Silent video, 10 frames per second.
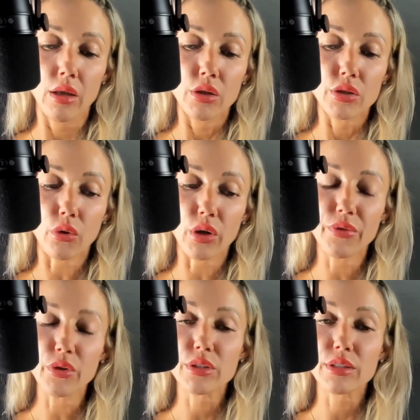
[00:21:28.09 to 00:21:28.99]
So if
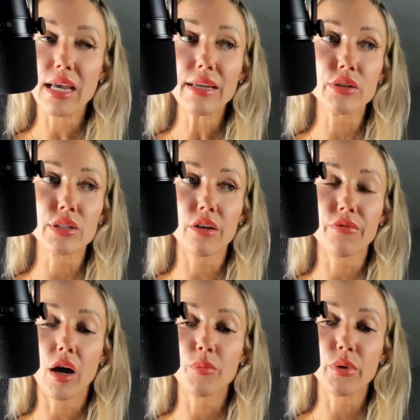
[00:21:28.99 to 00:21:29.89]
you set yourself
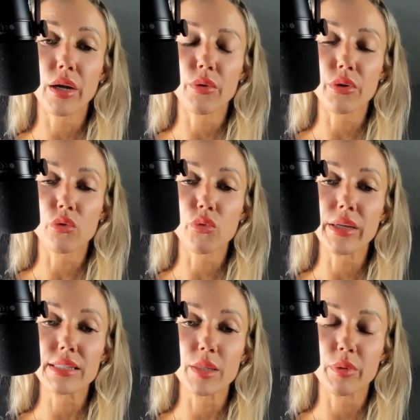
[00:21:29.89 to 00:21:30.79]
up right with a
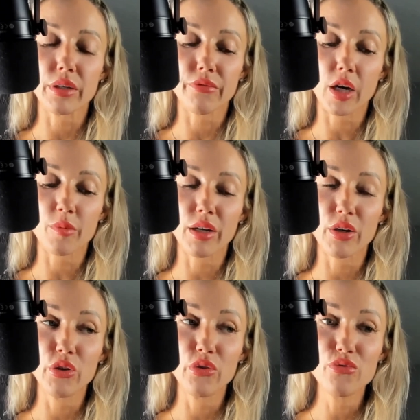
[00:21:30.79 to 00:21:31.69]
great sleeping environment,
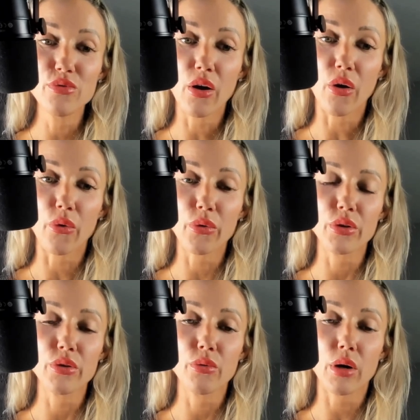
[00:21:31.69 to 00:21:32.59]

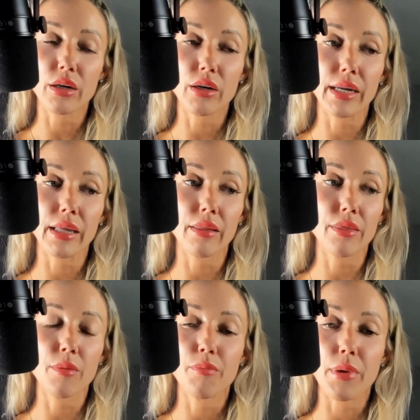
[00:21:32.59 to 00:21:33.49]
you are getting
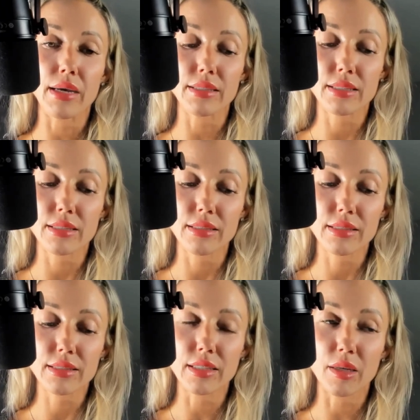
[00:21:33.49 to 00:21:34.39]
the best
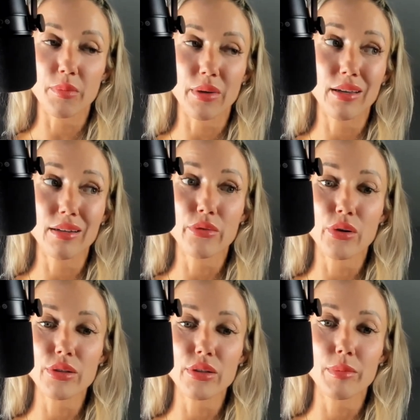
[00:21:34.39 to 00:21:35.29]
sleep. And of
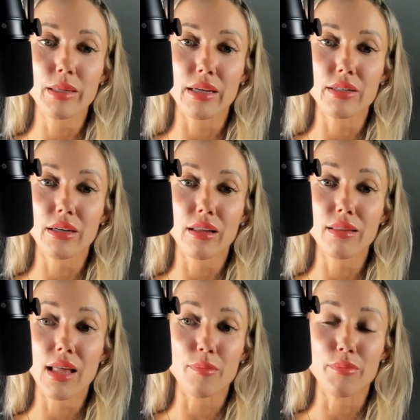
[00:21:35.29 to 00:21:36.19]
course, you're going to be aging a
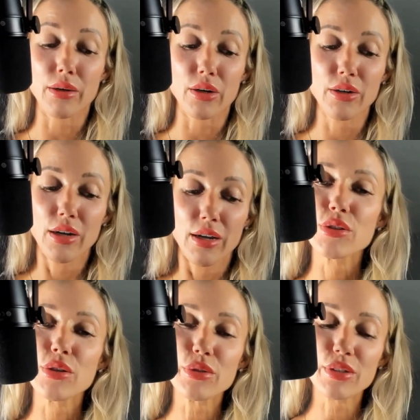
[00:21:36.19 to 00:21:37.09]
lot better.
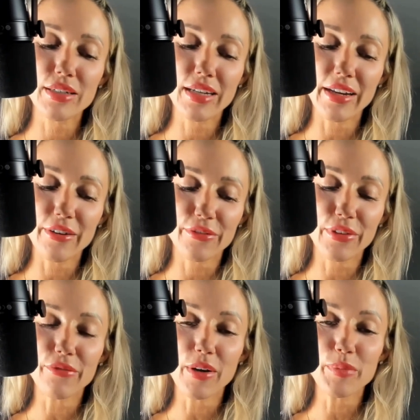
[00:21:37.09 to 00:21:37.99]
So tonight,
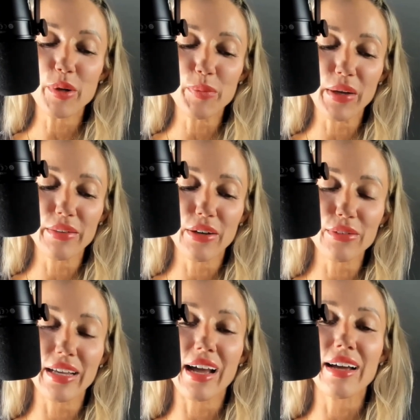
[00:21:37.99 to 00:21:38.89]
fluff up your pillow,
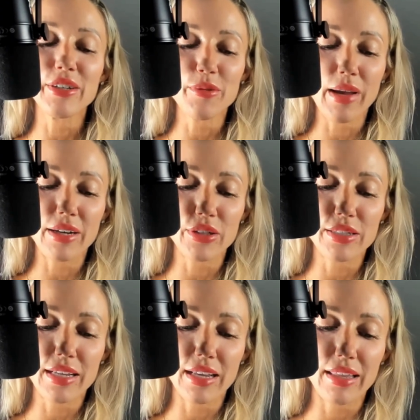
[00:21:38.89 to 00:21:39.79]
lay on your
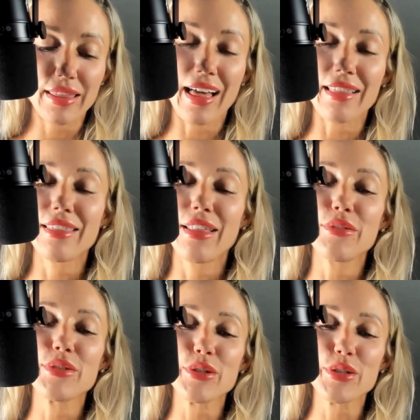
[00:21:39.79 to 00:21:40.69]
mattress that
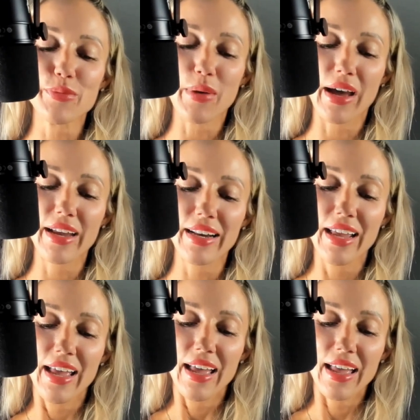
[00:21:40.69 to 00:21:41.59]
loves your spine,
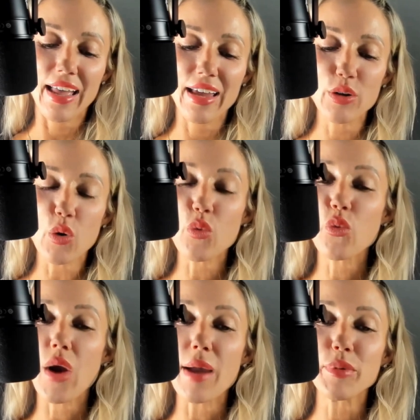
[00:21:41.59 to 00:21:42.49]
and
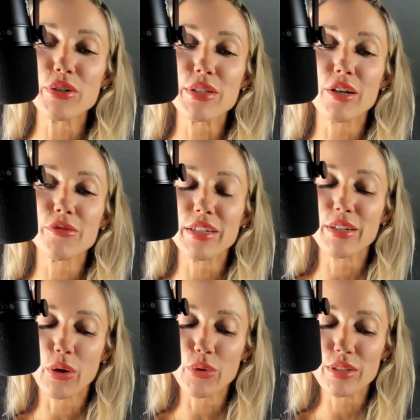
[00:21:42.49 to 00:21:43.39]
wrap yourself in
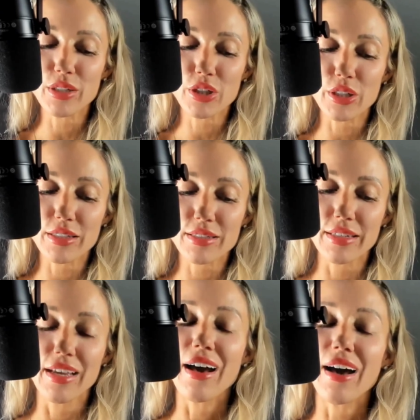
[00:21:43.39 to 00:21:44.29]
cozy sheets.
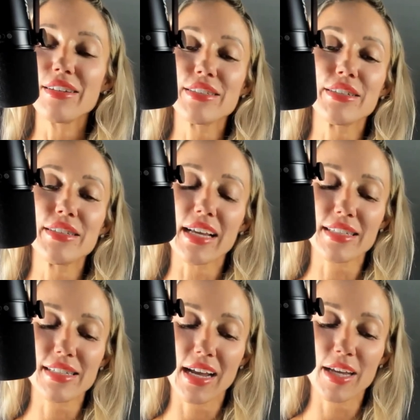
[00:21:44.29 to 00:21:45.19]
Until
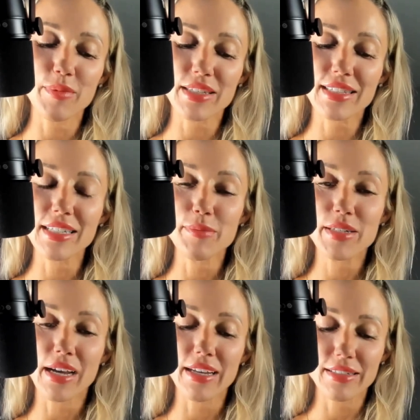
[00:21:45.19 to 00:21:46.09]
next time, sleep
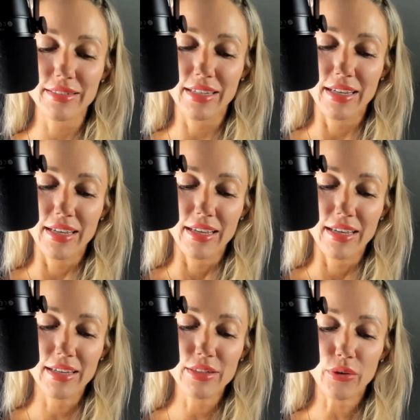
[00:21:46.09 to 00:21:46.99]
tight
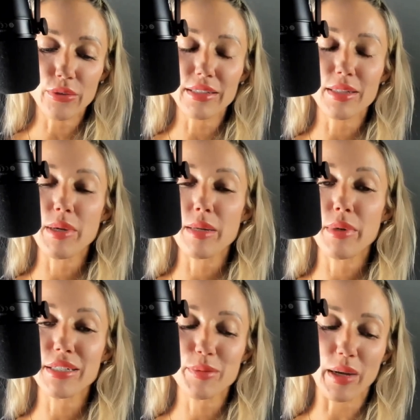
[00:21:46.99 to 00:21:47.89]
and don't let the bed
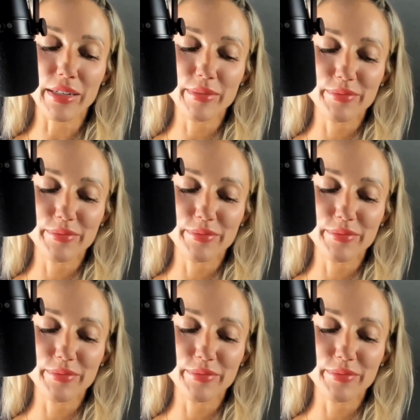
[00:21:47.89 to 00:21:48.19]
bugs bite.